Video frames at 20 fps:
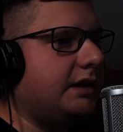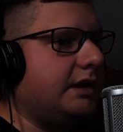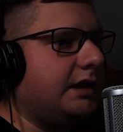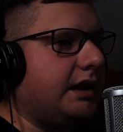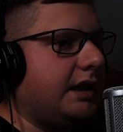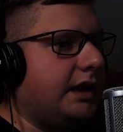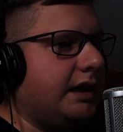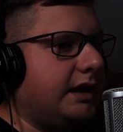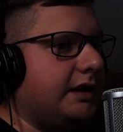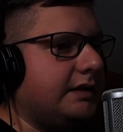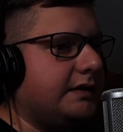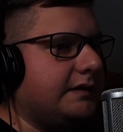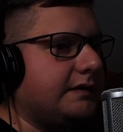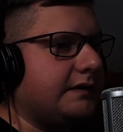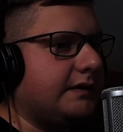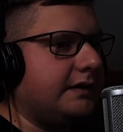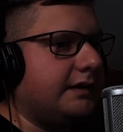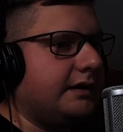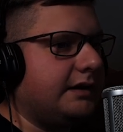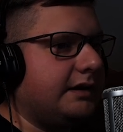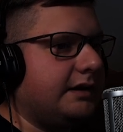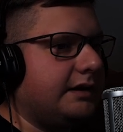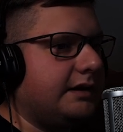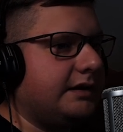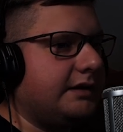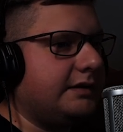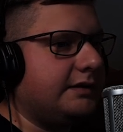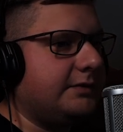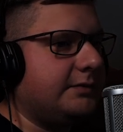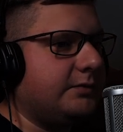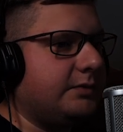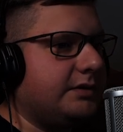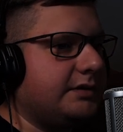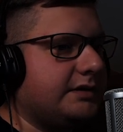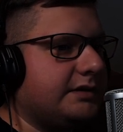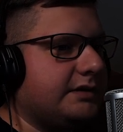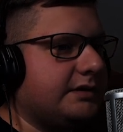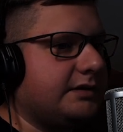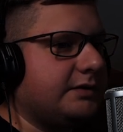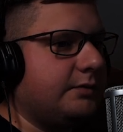And I
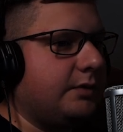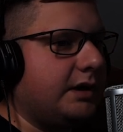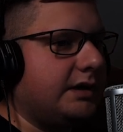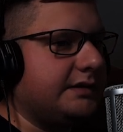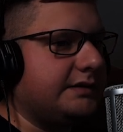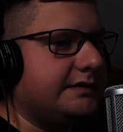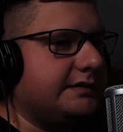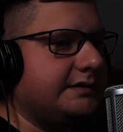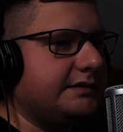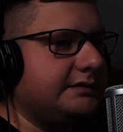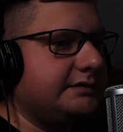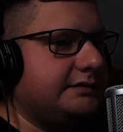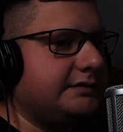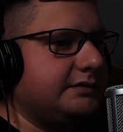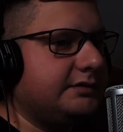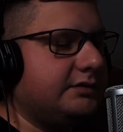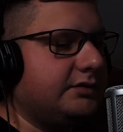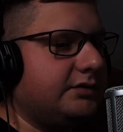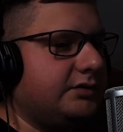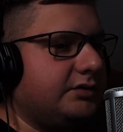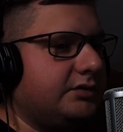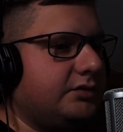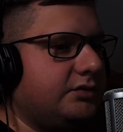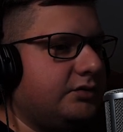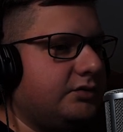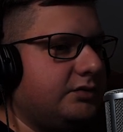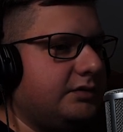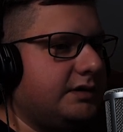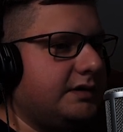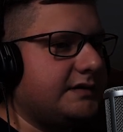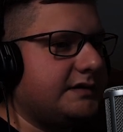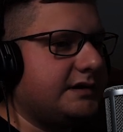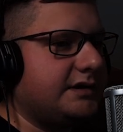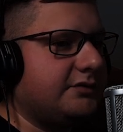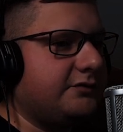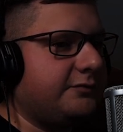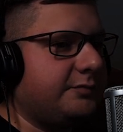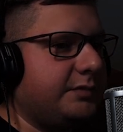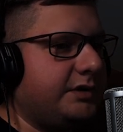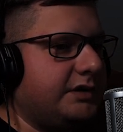want quality instead
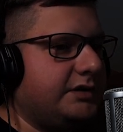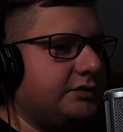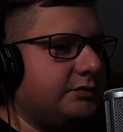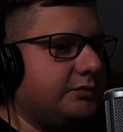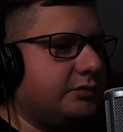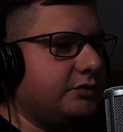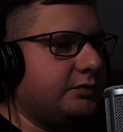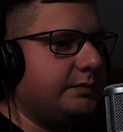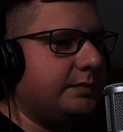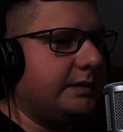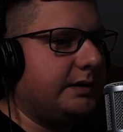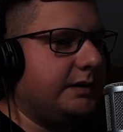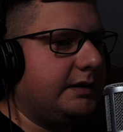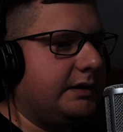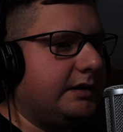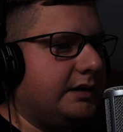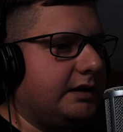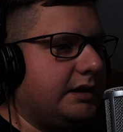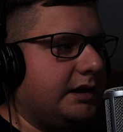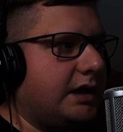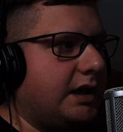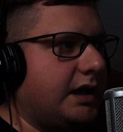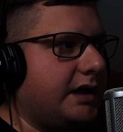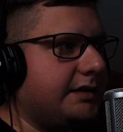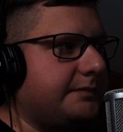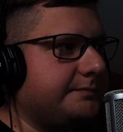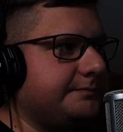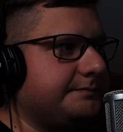of medium to be high.